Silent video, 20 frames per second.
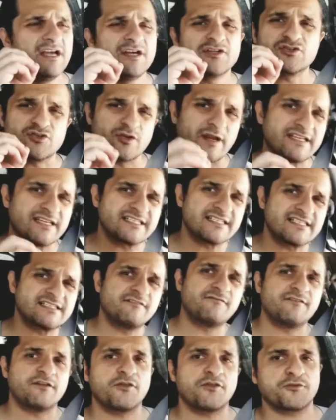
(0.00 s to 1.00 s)
traces
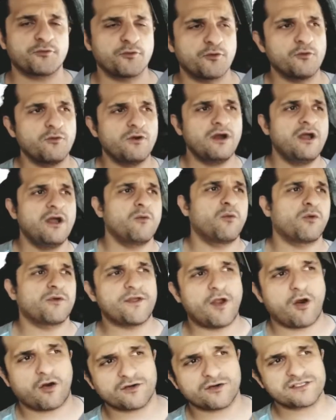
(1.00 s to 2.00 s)
of it through where
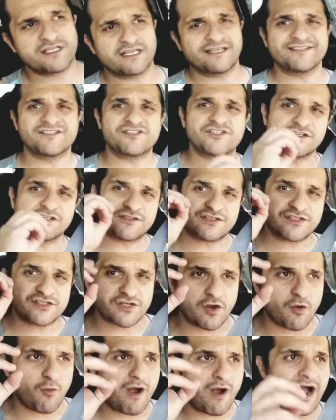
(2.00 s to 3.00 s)
the arsenic is just
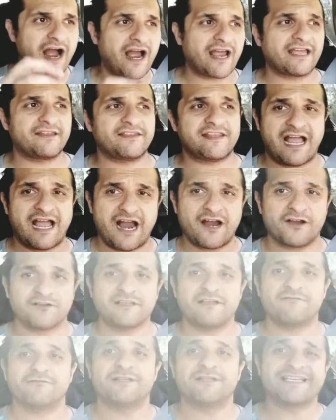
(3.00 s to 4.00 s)
so high and the iron
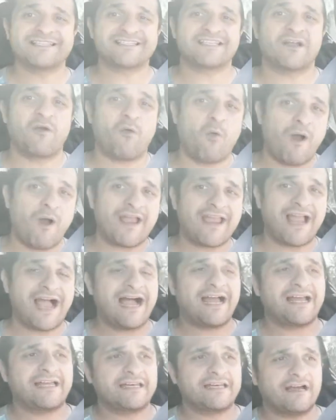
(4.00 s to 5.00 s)
level isn't quite
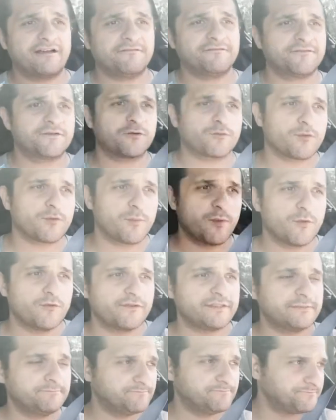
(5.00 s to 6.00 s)
high enough to remove
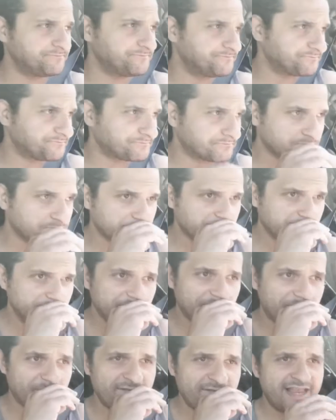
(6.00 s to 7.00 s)
it.
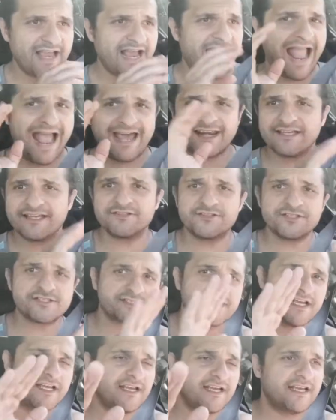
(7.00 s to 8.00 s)
Yeah, AdEdge
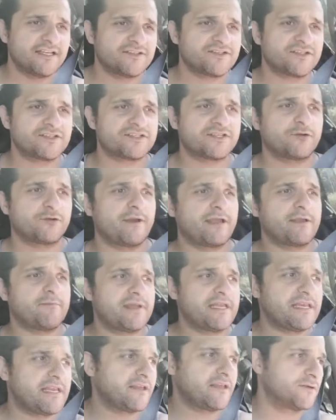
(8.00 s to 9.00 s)
is just a great
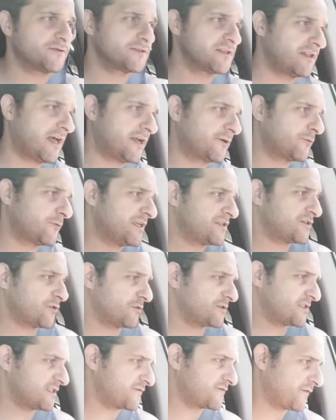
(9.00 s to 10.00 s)
media. There's a lot of
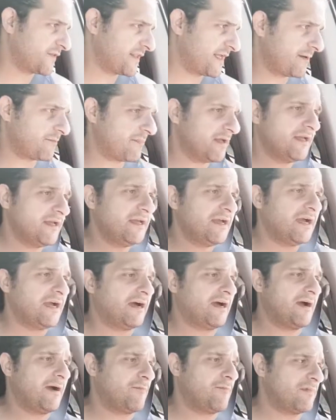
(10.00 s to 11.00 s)
resources for them,
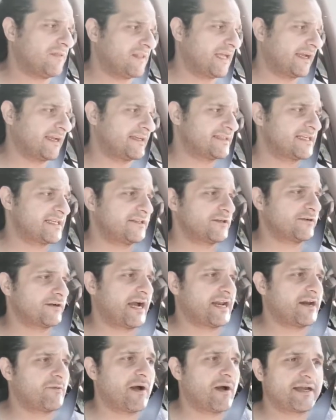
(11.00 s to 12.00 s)
and like I said, they're
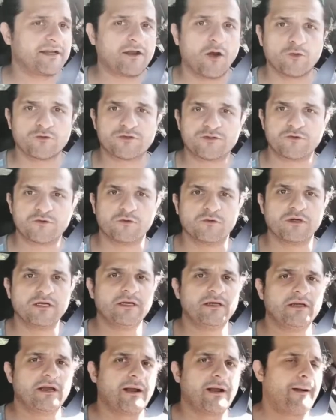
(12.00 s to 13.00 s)
kind of my go-to.
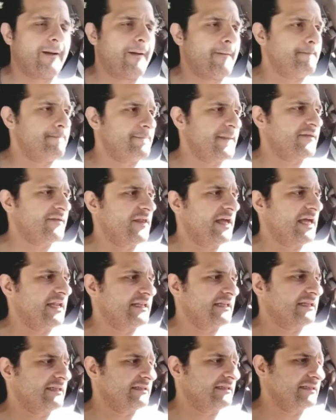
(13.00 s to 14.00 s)
And
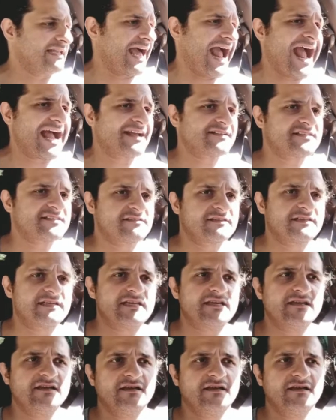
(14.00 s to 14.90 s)
then lastly,